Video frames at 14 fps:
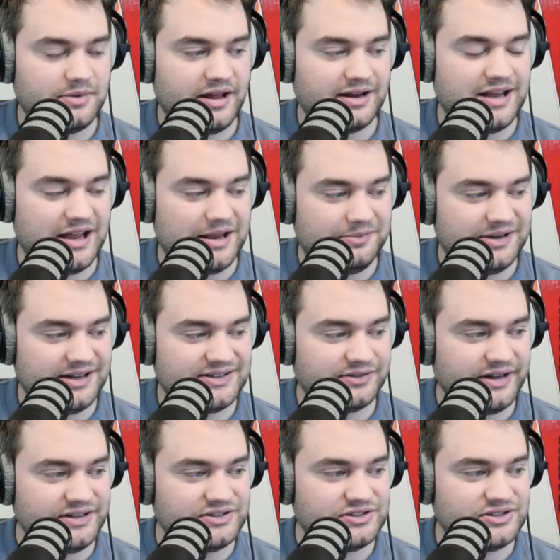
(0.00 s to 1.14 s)
game yet. So
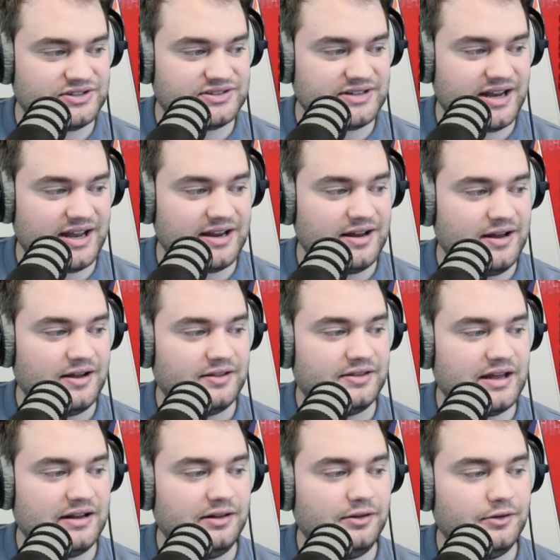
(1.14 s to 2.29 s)
let's just say
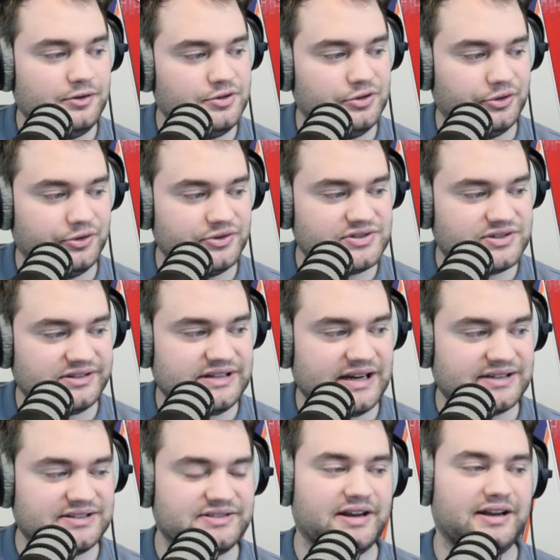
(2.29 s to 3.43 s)
they lose to
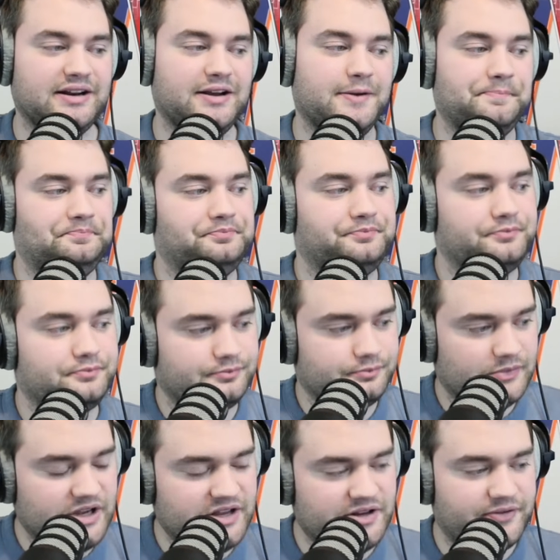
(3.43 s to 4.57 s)
Texas A&M
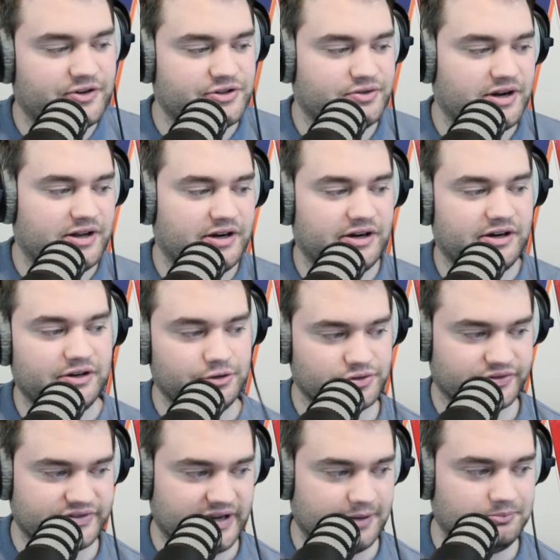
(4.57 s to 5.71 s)
in their first round at a neutral
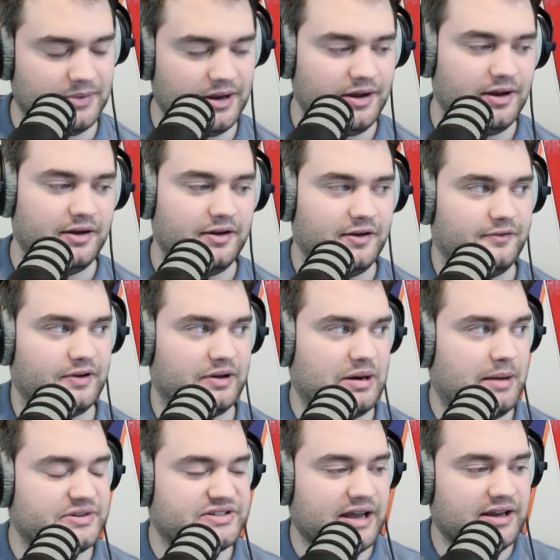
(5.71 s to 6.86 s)
site. If I'm not
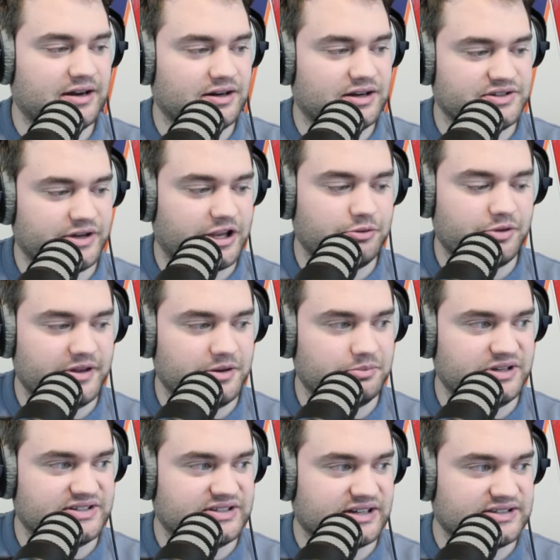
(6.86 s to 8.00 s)
mistaken, Kentucky would then be
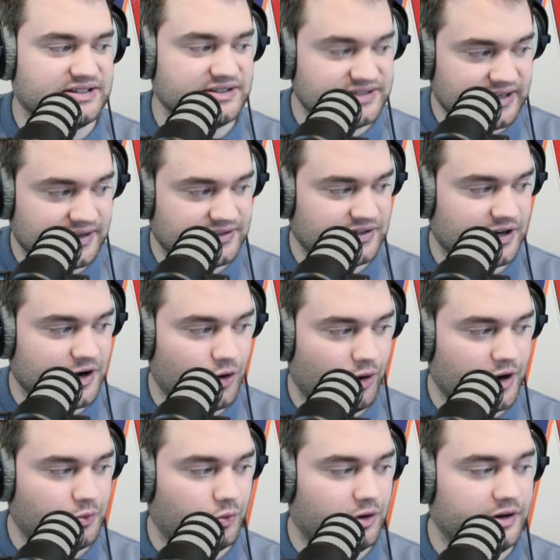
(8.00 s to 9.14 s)
six and six in
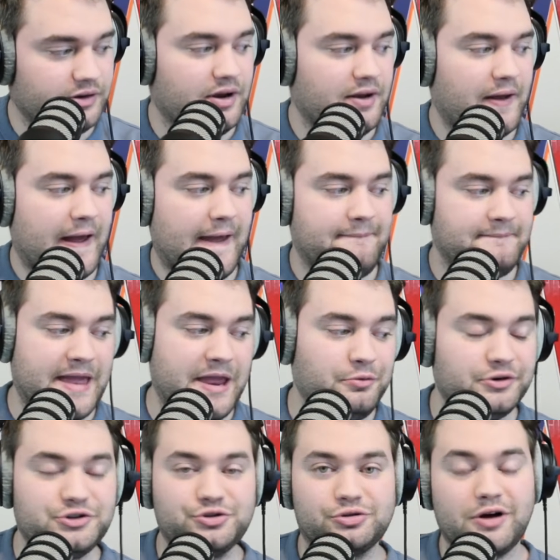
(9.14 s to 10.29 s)
quad one, and they would
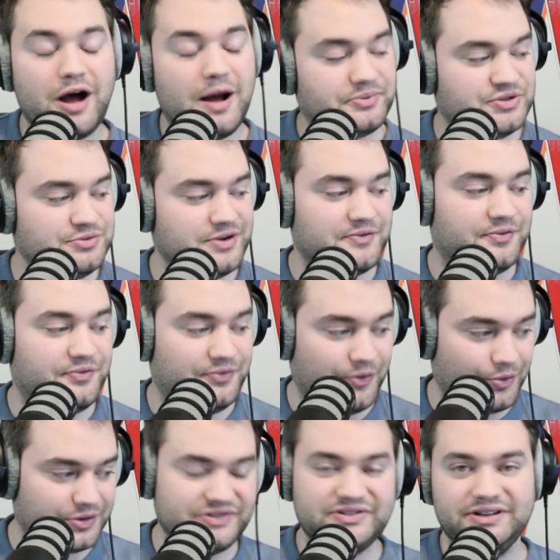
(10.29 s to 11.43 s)
drop to a
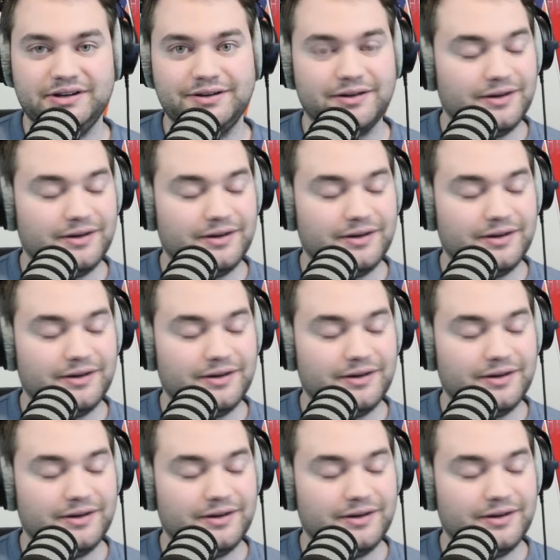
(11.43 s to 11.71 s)
four seed.